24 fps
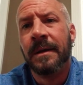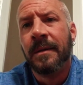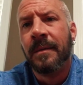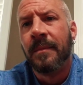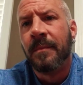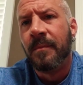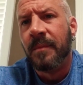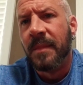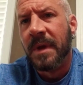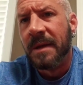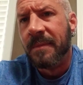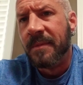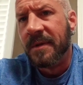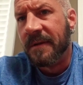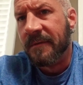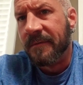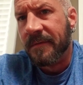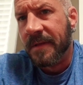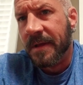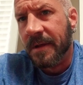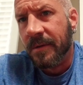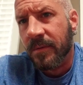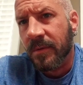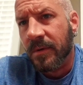maybe if
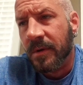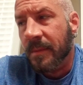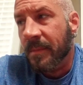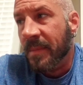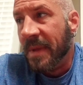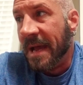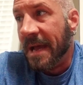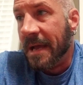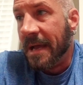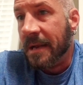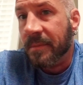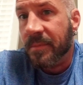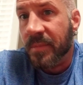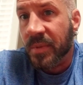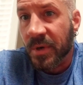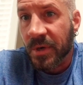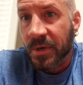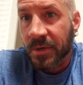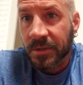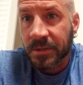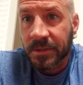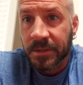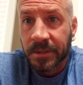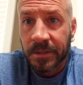they were a bad
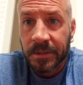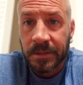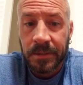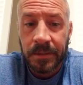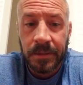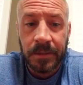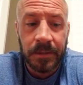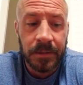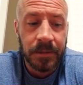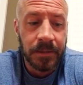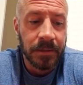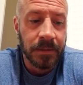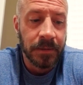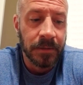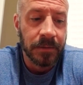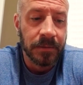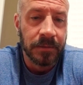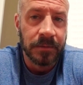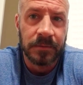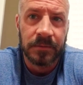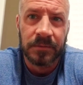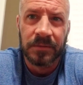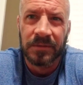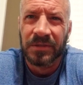person,
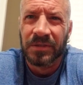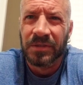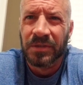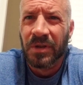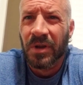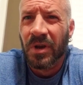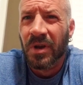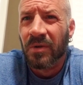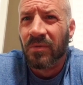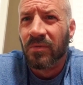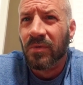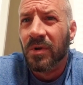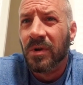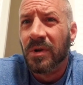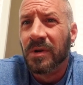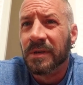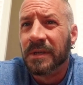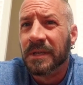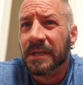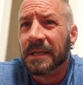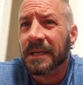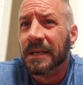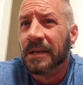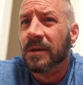it's not wrong to
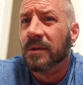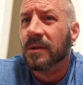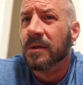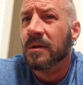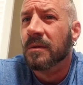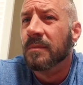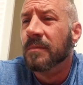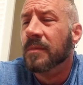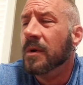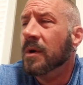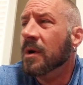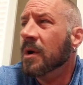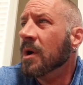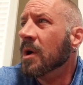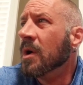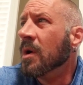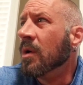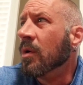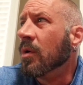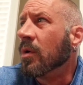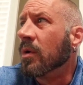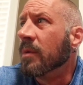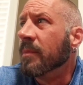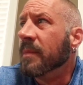kill them.
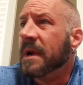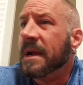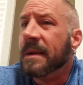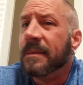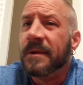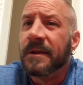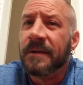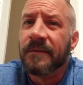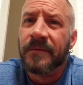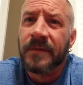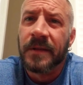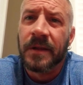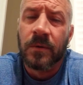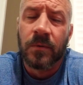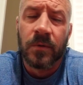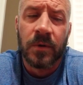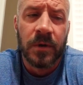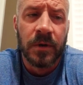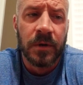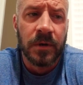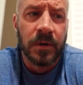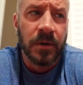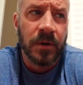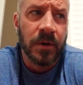Or maybe if they
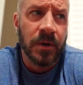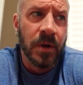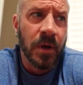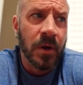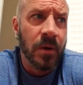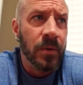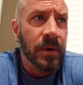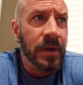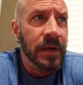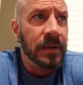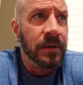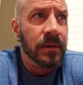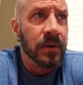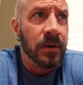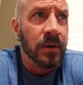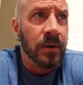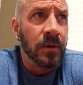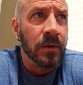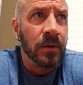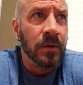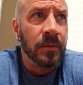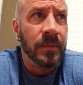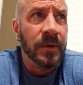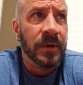were going to
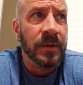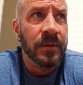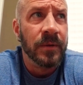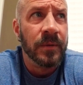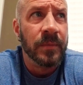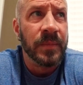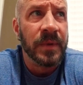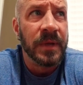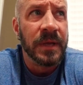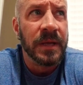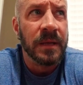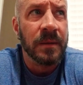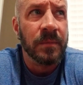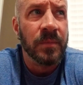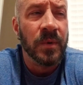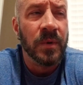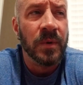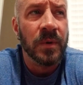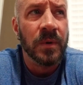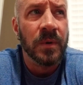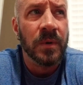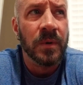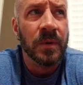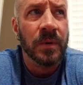harm other
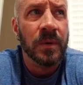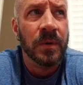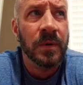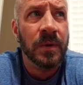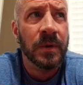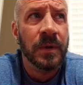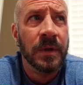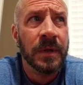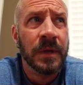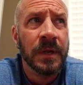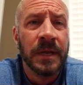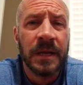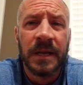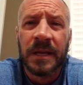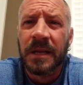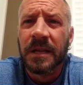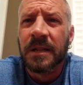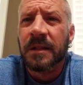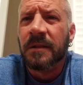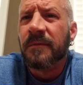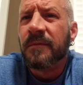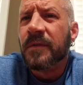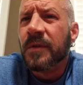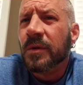people in
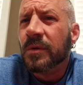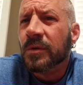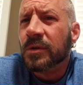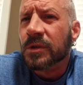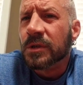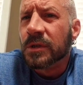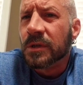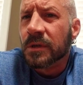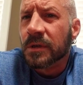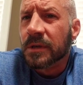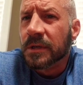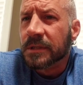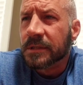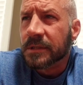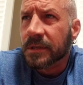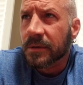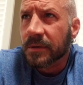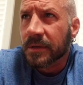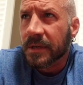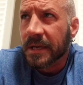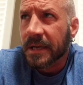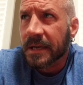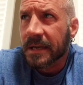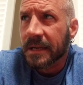the future, it's
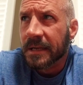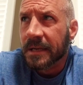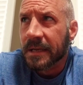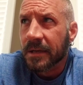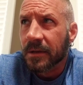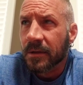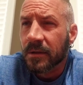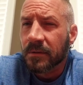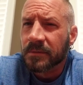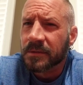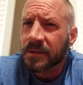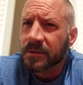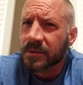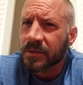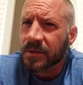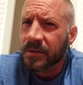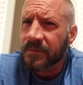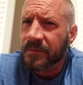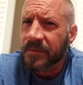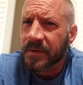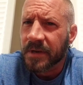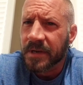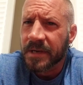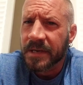okay to kill them. So two
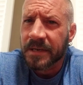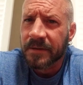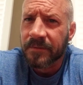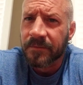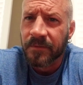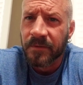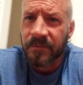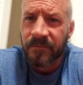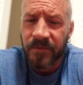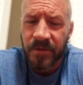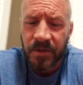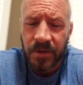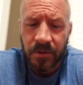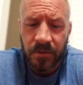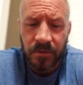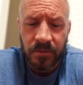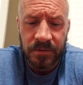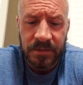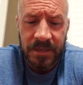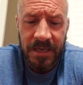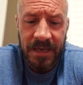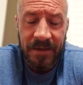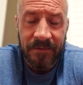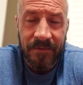very different
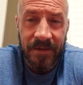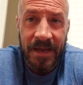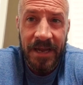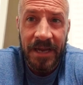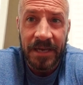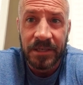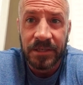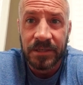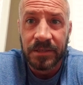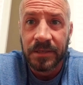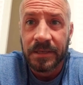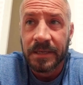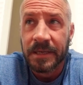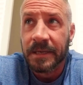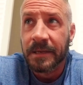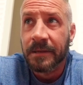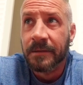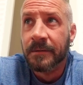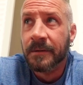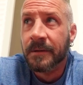views. I've actually,